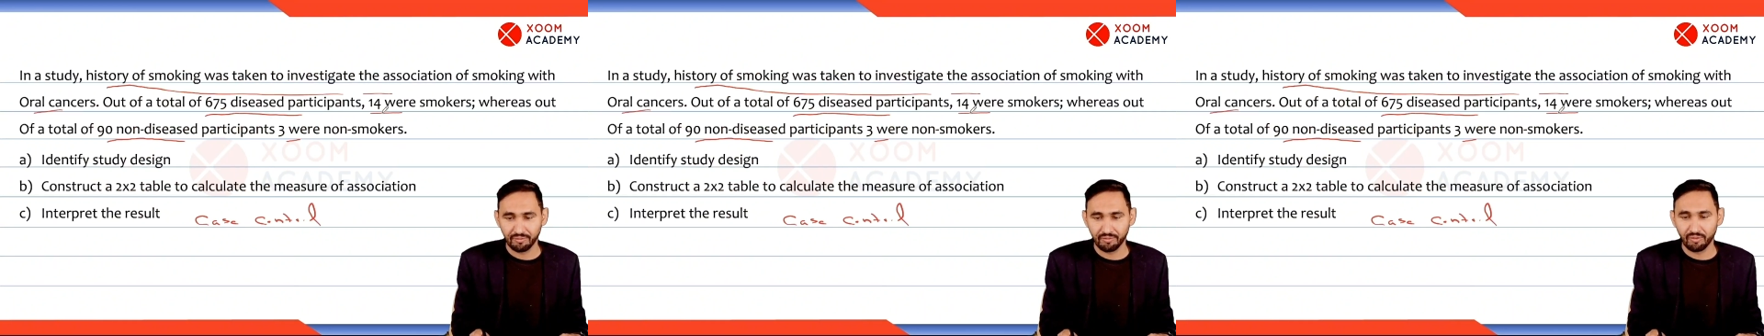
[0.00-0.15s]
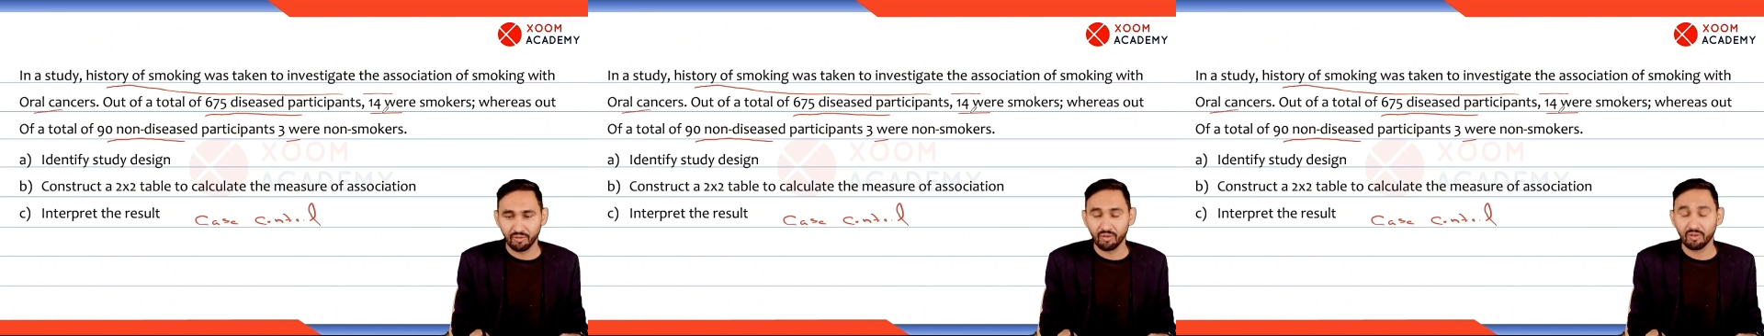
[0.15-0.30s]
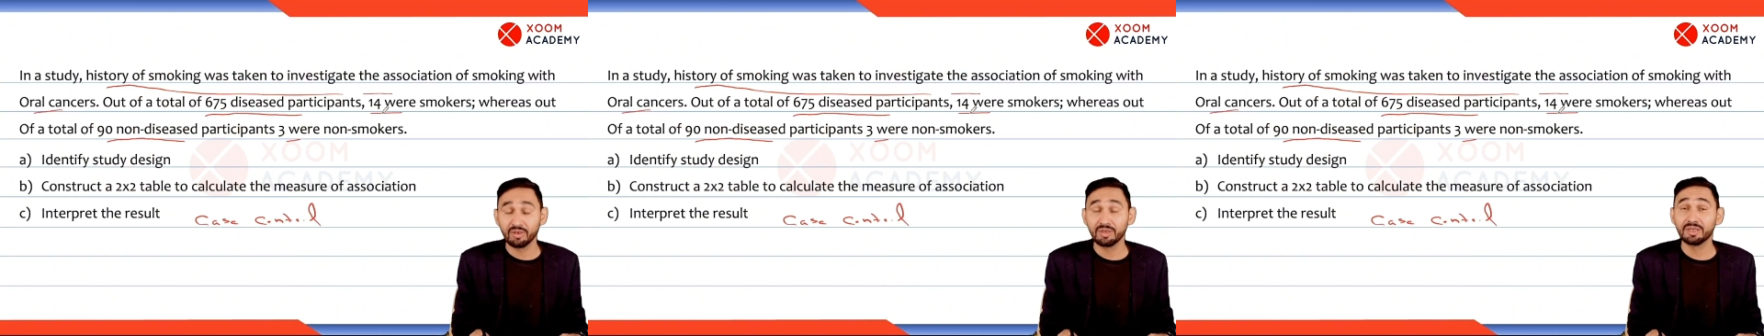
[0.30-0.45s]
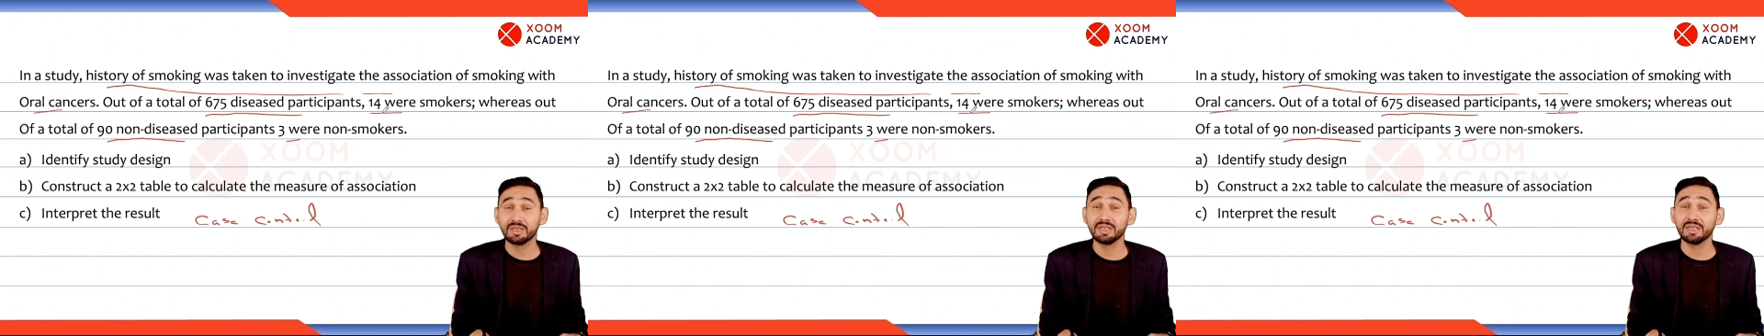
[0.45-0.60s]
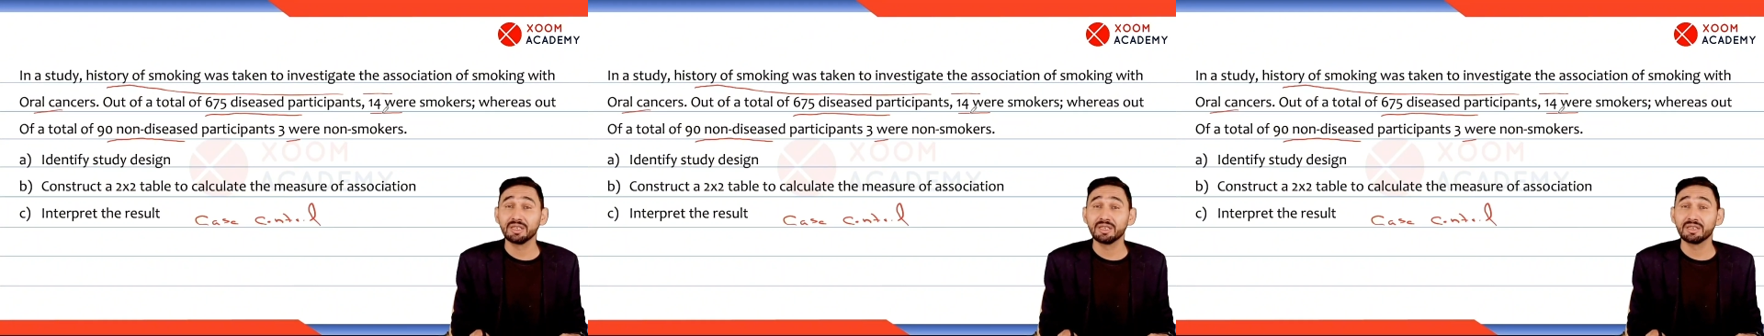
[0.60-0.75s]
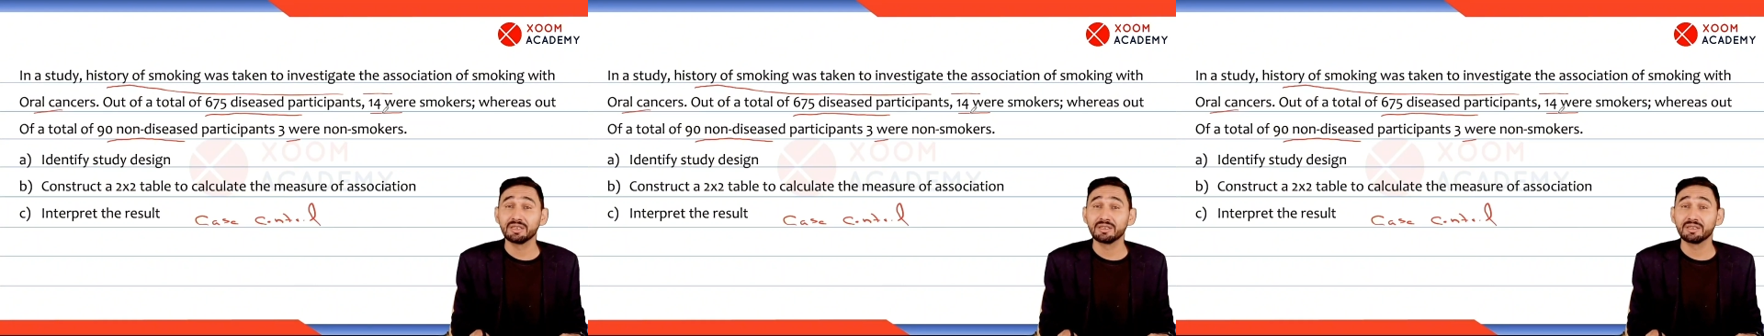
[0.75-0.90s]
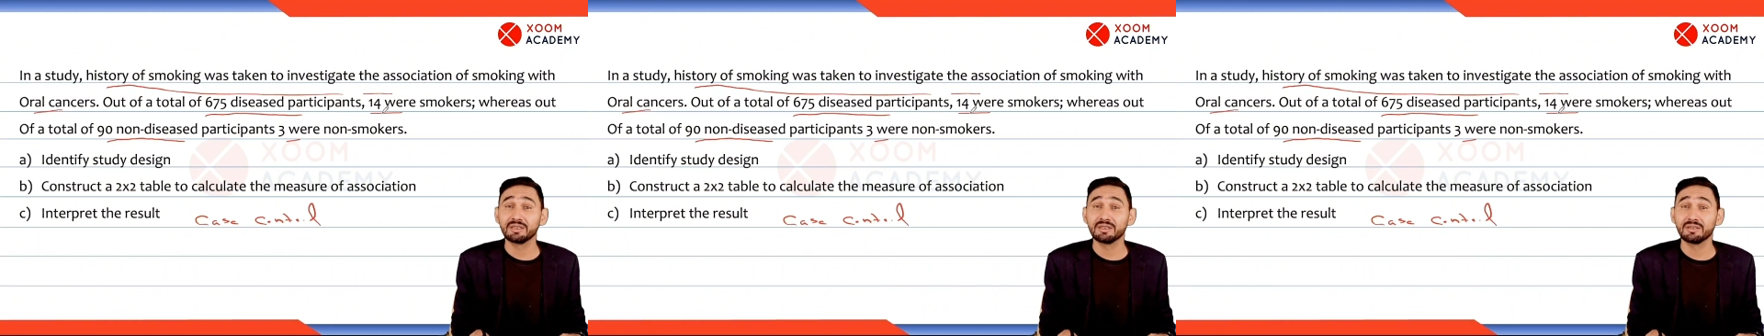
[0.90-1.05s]

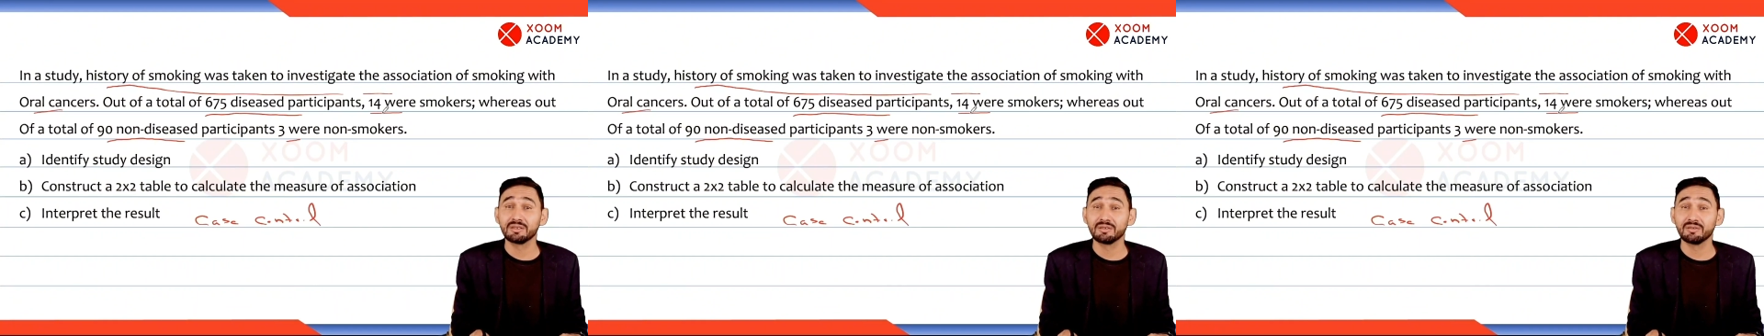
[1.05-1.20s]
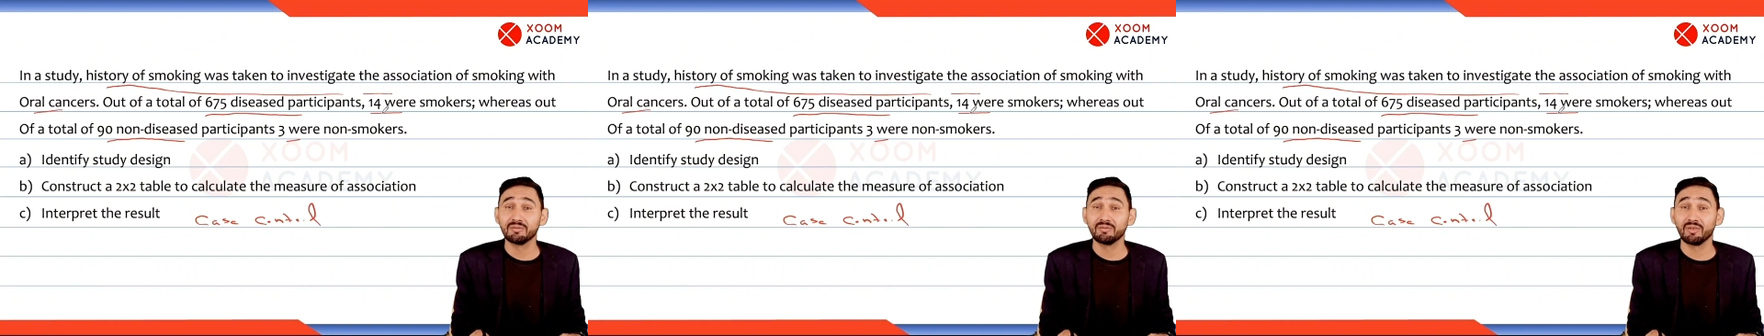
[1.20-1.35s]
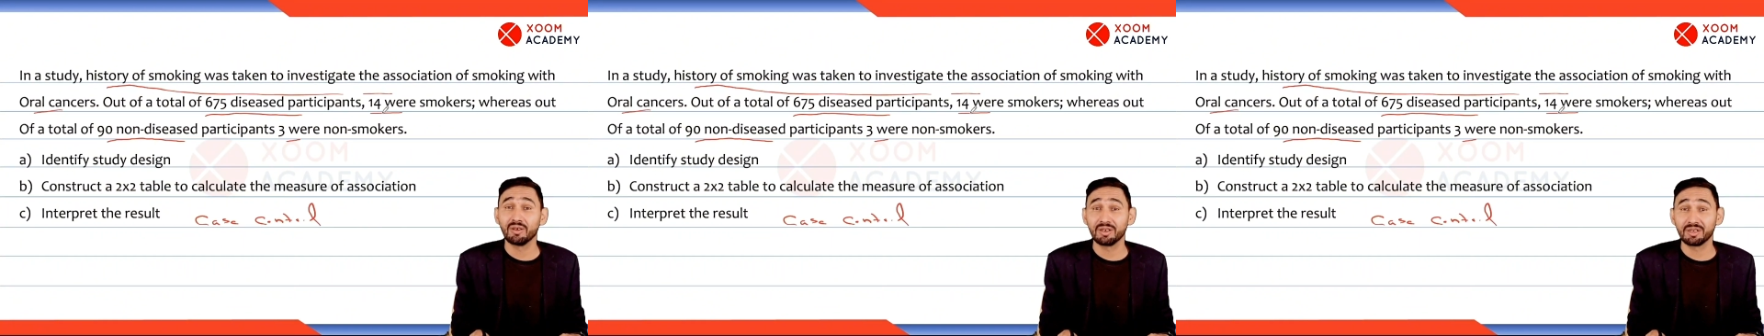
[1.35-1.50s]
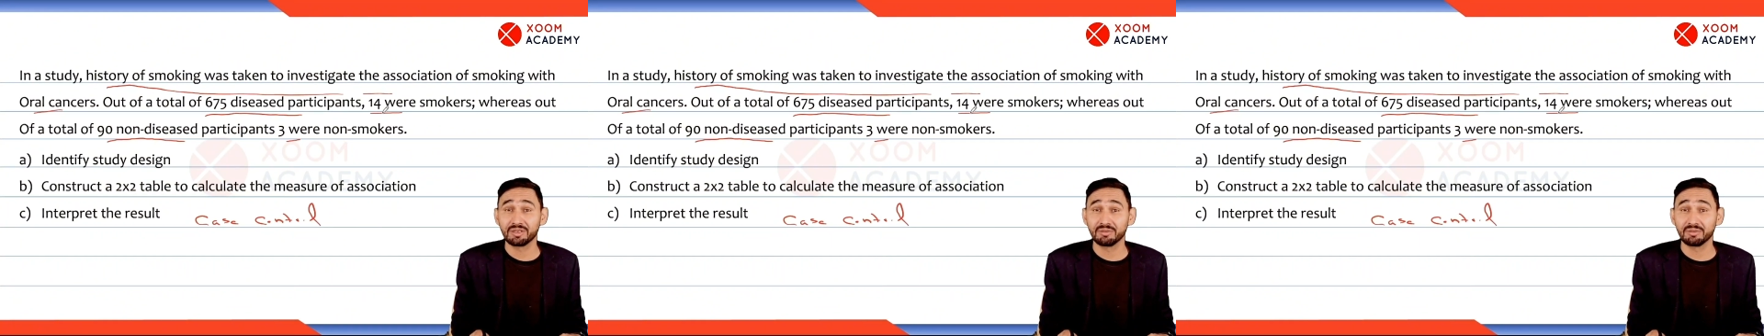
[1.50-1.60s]
14 were